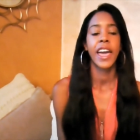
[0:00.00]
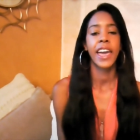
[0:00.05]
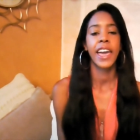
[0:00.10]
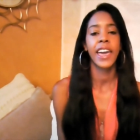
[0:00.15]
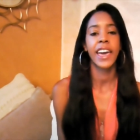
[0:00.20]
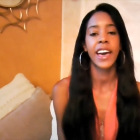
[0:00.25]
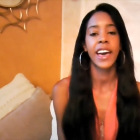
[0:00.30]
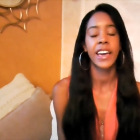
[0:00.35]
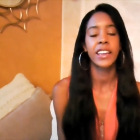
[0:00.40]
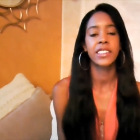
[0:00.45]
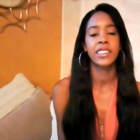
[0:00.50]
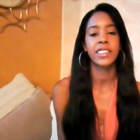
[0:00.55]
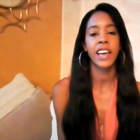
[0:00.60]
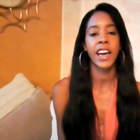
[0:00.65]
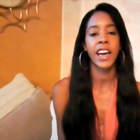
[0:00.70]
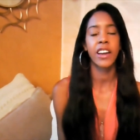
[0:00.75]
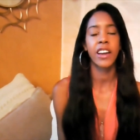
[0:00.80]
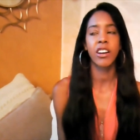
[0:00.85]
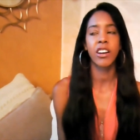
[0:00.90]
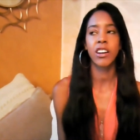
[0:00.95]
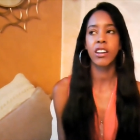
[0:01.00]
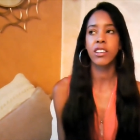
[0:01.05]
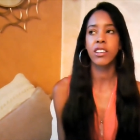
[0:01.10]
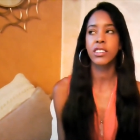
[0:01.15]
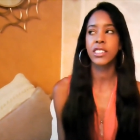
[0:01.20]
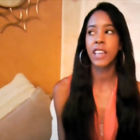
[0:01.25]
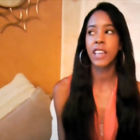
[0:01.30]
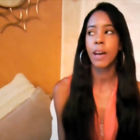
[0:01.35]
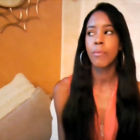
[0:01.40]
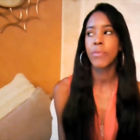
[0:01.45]
And I
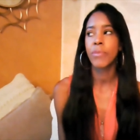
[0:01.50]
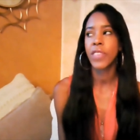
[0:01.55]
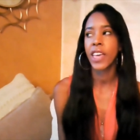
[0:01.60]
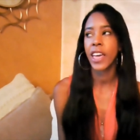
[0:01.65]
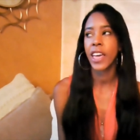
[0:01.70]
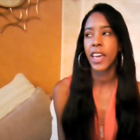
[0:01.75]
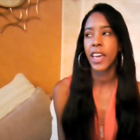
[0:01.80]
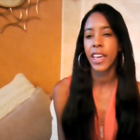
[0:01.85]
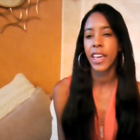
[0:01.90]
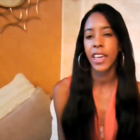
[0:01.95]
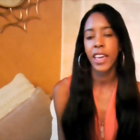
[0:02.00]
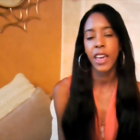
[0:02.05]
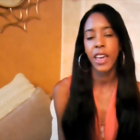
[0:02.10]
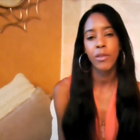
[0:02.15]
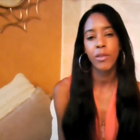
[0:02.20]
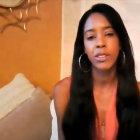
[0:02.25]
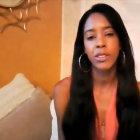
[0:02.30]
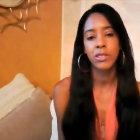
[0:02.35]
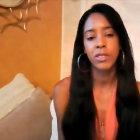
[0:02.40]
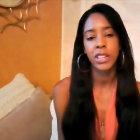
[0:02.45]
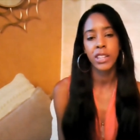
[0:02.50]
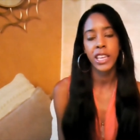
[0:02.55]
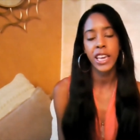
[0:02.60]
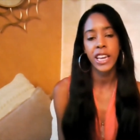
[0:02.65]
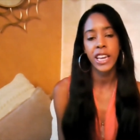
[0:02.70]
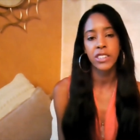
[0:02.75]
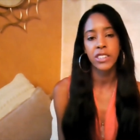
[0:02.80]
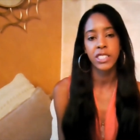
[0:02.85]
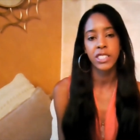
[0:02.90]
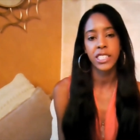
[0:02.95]
heard something, it was
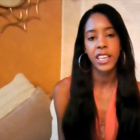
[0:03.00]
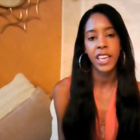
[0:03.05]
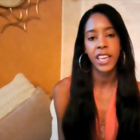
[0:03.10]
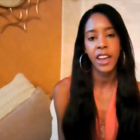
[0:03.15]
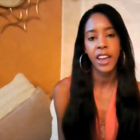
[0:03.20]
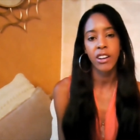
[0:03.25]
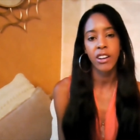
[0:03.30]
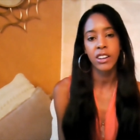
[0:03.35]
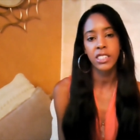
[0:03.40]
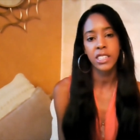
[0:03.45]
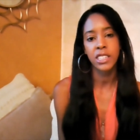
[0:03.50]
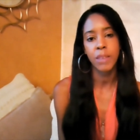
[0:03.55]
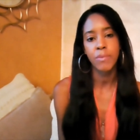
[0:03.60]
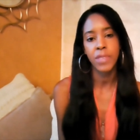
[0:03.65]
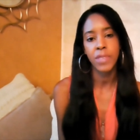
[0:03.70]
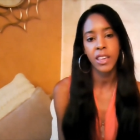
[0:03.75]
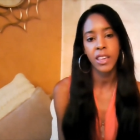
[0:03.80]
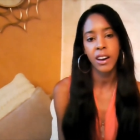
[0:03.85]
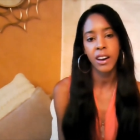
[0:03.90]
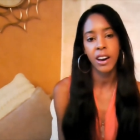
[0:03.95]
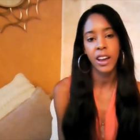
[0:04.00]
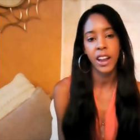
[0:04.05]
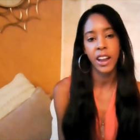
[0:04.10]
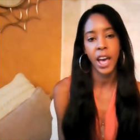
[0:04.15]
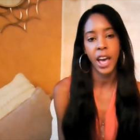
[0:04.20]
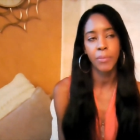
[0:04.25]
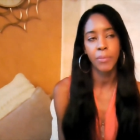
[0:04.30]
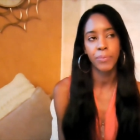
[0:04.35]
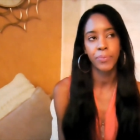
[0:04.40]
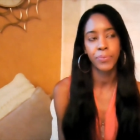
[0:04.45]
really interesting. I heard something
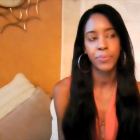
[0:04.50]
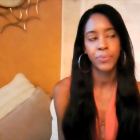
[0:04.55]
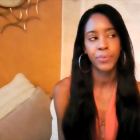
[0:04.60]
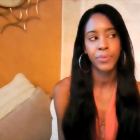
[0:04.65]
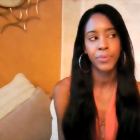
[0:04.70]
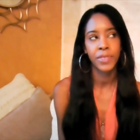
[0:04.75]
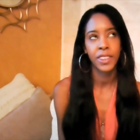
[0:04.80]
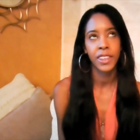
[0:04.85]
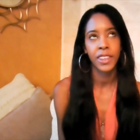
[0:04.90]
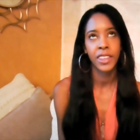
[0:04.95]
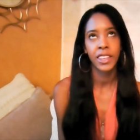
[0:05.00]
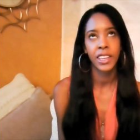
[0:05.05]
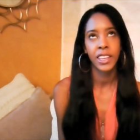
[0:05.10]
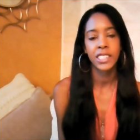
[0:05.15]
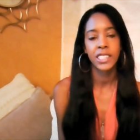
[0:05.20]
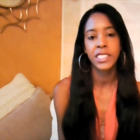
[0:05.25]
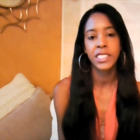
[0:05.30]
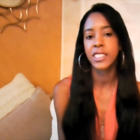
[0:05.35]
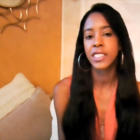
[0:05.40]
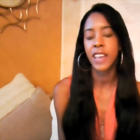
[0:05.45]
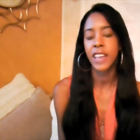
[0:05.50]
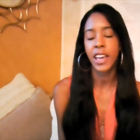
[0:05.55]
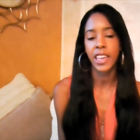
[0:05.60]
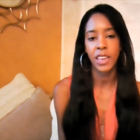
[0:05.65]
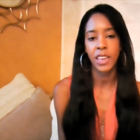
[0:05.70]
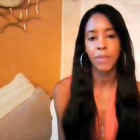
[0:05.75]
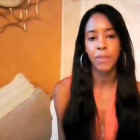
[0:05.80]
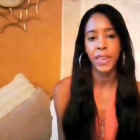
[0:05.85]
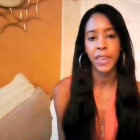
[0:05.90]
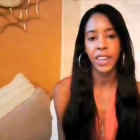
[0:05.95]
on, it's a
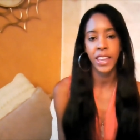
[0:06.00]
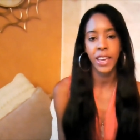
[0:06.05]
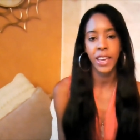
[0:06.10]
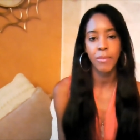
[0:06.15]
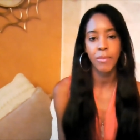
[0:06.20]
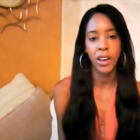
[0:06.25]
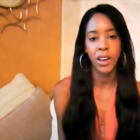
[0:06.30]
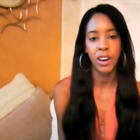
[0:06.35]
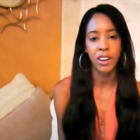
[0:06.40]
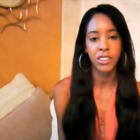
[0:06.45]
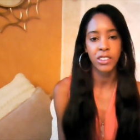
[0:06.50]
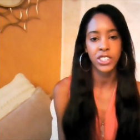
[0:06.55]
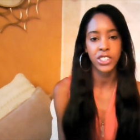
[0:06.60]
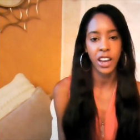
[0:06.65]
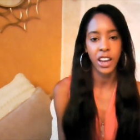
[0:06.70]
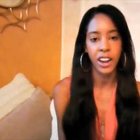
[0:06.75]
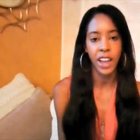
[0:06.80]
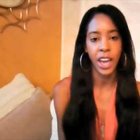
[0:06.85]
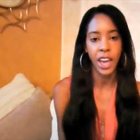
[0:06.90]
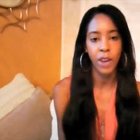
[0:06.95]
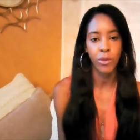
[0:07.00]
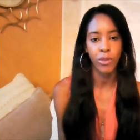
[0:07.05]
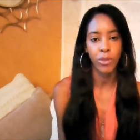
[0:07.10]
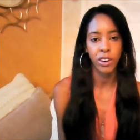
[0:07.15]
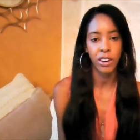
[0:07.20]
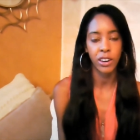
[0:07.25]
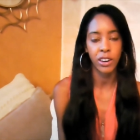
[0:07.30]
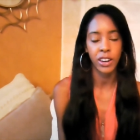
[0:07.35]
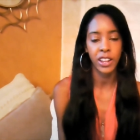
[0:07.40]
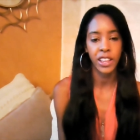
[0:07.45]
psychic medium called John
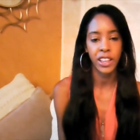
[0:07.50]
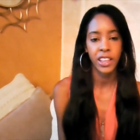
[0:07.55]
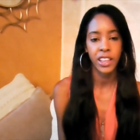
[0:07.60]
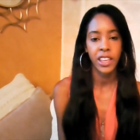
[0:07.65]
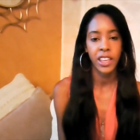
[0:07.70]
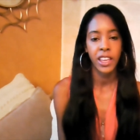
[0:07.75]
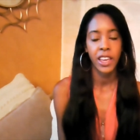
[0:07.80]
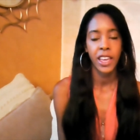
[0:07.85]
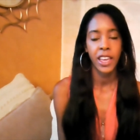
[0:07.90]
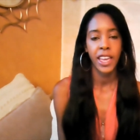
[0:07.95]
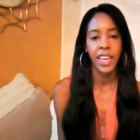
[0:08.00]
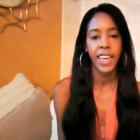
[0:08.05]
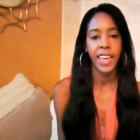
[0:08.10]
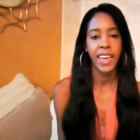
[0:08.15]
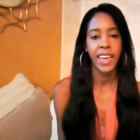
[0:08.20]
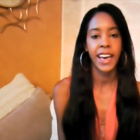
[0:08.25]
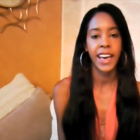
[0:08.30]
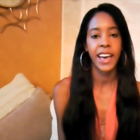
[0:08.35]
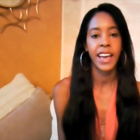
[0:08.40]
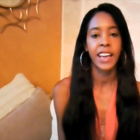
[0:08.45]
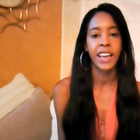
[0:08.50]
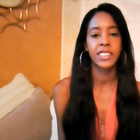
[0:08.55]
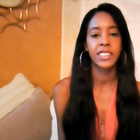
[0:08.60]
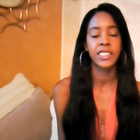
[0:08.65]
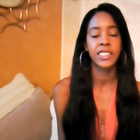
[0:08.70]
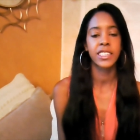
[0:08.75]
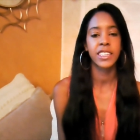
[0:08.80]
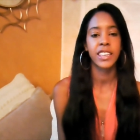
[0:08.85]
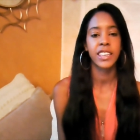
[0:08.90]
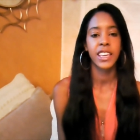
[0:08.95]
Edward.
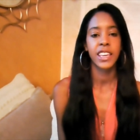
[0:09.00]
And